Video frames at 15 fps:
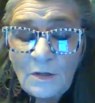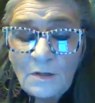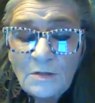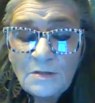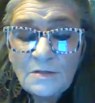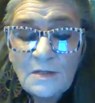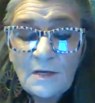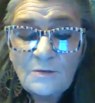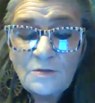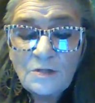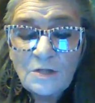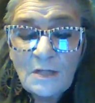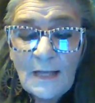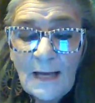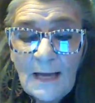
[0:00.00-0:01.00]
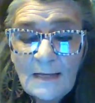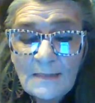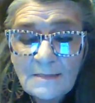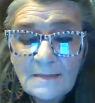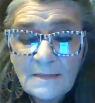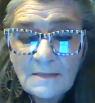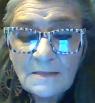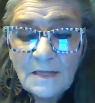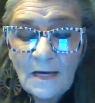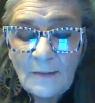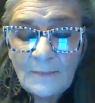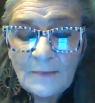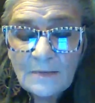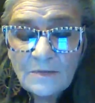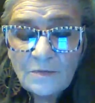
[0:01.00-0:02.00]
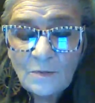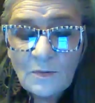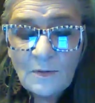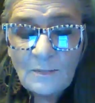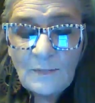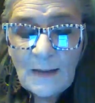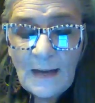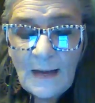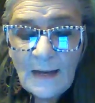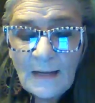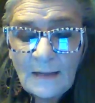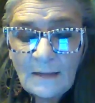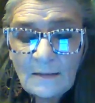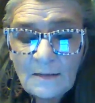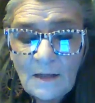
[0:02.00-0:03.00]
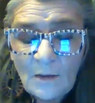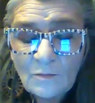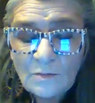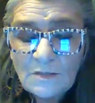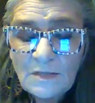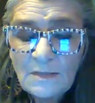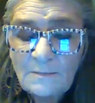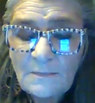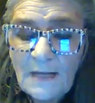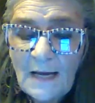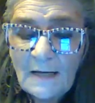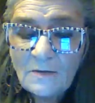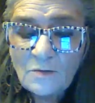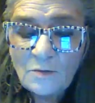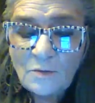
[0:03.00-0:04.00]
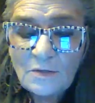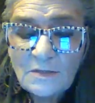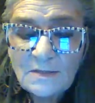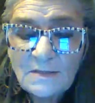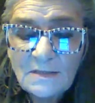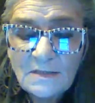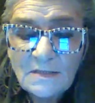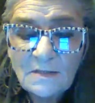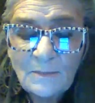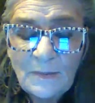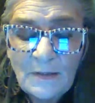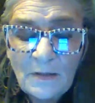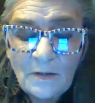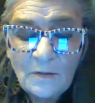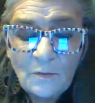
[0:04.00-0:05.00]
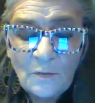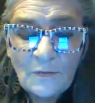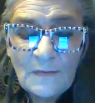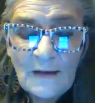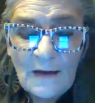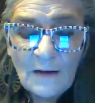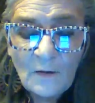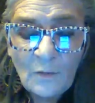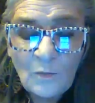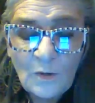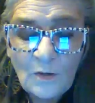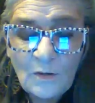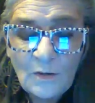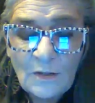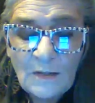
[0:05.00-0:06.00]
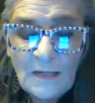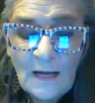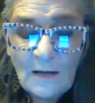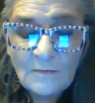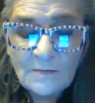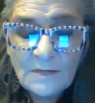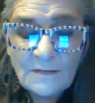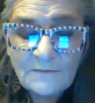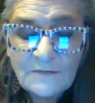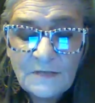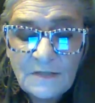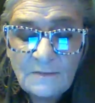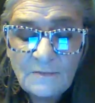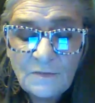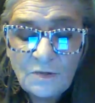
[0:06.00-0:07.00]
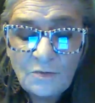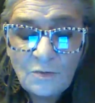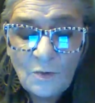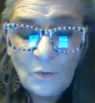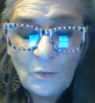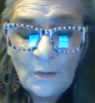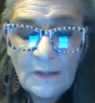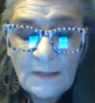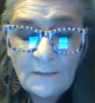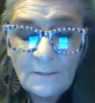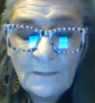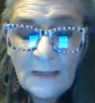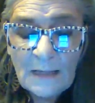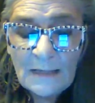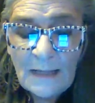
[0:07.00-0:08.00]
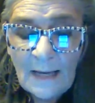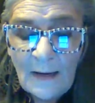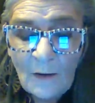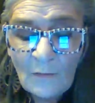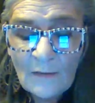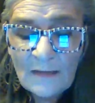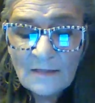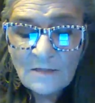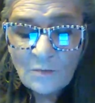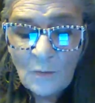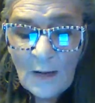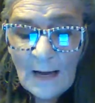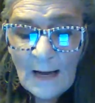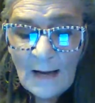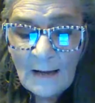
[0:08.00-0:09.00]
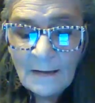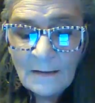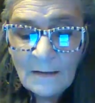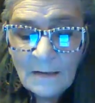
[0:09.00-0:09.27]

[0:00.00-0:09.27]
So should I, said Tuppence with a pang. Don't seem natural his disappearing without a word. He ought to have tipped you the wink by now, that's why.